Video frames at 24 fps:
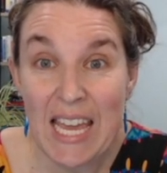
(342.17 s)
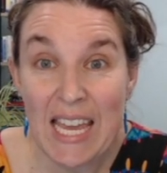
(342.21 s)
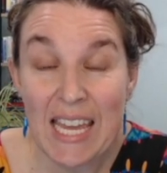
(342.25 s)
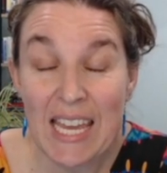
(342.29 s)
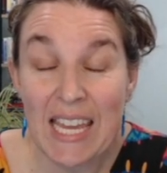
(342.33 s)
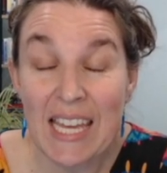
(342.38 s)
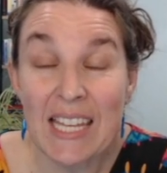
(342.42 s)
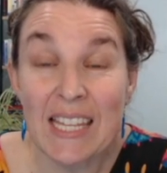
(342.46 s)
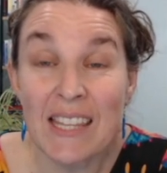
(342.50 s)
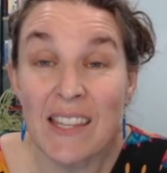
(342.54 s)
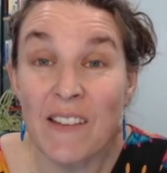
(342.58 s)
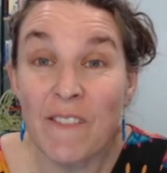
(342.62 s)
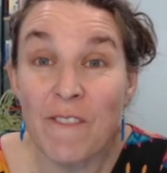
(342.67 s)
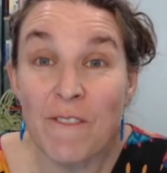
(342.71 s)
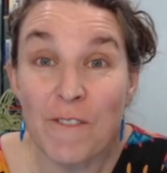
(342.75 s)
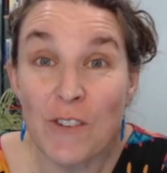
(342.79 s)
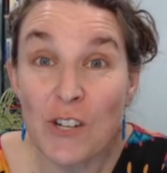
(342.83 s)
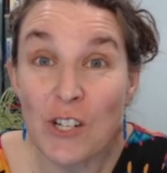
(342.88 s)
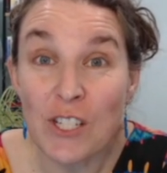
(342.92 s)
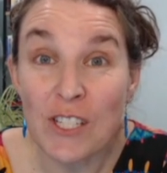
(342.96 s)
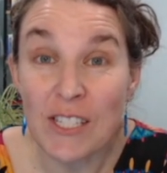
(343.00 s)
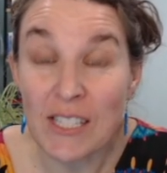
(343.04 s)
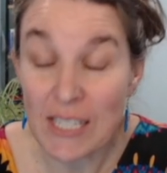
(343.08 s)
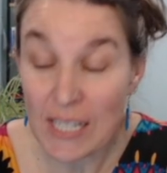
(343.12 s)
In the
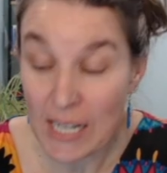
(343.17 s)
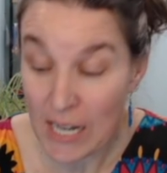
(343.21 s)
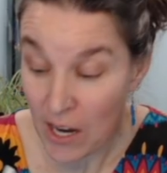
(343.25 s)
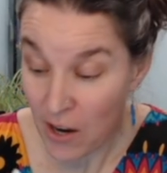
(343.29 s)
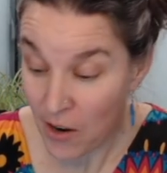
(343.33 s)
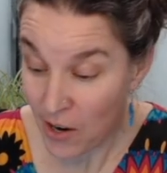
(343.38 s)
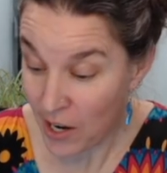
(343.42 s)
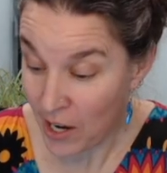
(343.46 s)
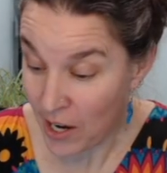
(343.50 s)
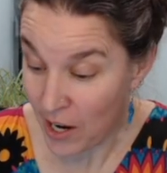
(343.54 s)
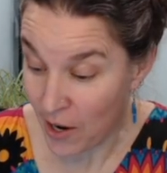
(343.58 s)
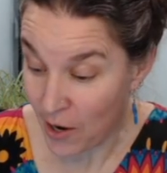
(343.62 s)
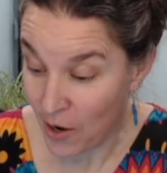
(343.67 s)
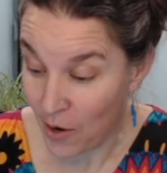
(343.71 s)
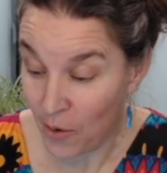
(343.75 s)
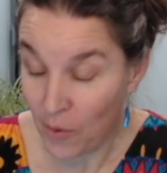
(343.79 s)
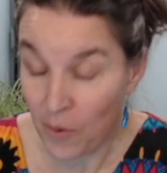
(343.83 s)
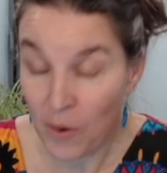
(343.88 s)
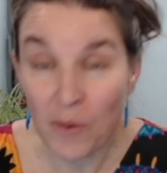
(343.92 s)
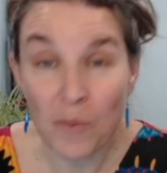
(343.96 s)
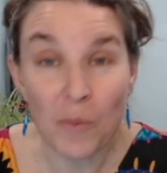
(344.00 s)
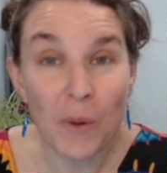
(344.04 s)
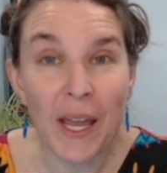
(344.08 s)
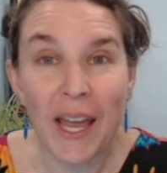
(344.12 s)
first
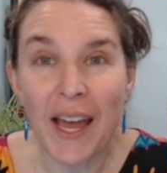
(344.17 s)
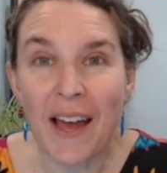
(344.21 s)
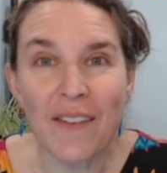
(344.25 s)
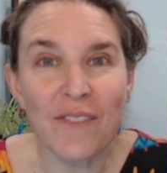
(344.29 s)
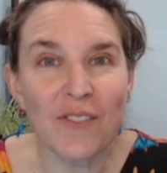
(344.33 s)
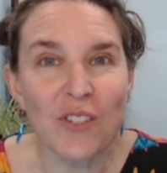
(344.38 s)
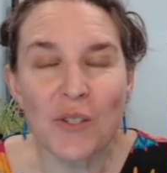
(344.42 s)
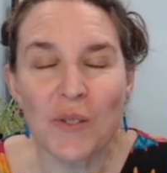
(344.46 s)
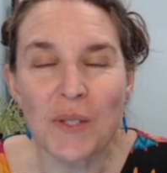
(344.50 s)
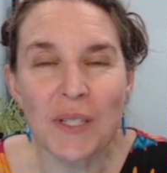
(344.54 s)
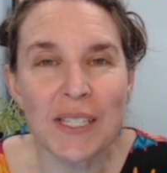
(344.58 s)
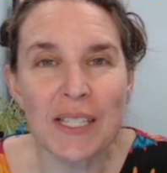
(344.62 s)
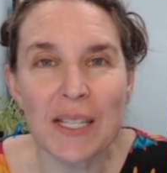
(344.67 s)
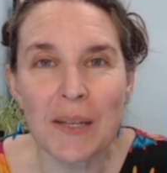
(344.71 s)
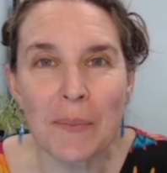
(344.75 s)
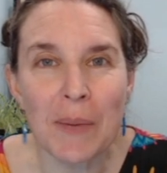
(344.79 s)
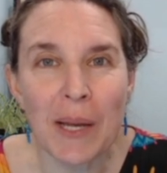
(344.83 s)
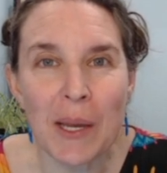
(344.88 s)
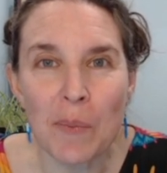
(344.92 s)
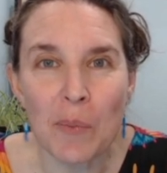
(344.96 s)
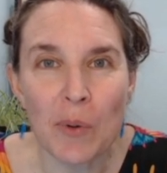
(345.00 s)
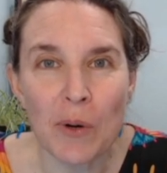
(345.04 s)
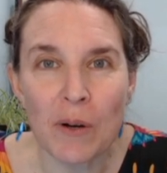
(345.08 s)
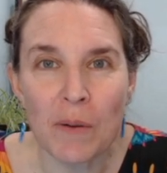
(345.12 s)
scenario, we have no
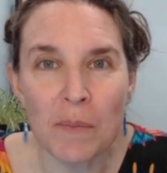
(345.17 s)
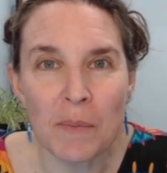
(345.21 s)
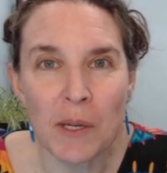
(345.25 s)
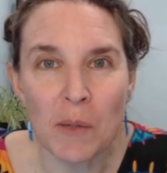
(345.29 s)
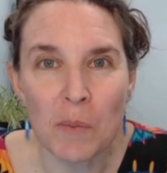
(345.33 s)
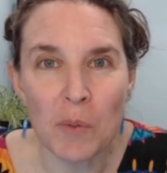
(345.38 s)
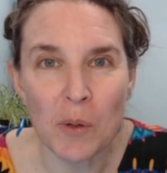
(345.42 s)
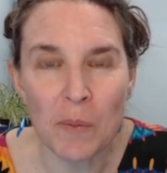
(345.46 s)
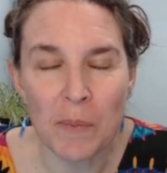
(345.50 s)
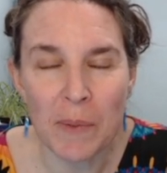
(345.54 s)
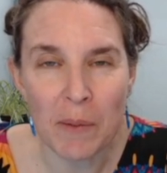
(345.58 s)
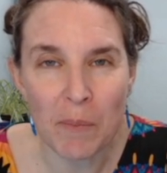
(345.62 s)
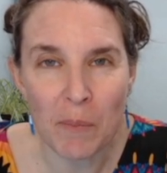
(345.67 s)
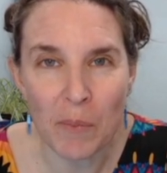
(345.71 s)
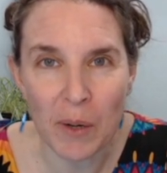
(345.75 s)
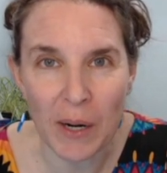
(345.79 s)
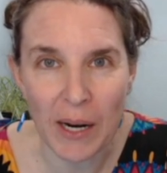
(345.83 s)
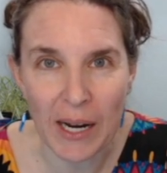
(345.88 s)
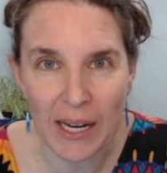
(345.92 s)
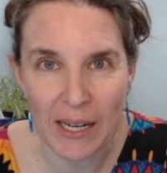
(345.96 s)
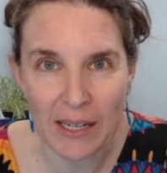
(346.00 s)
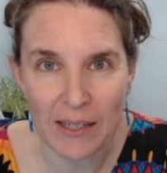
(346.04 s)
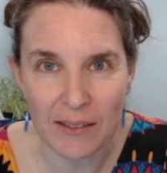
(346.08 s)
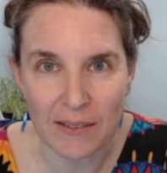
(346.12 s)
semi permeable
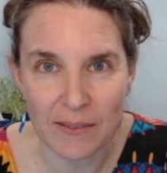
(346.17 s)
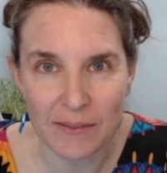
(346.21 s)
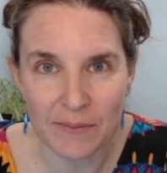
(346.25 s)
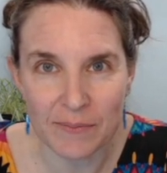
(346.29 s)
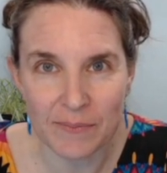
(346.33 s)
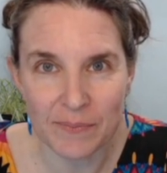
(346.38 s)
membrane.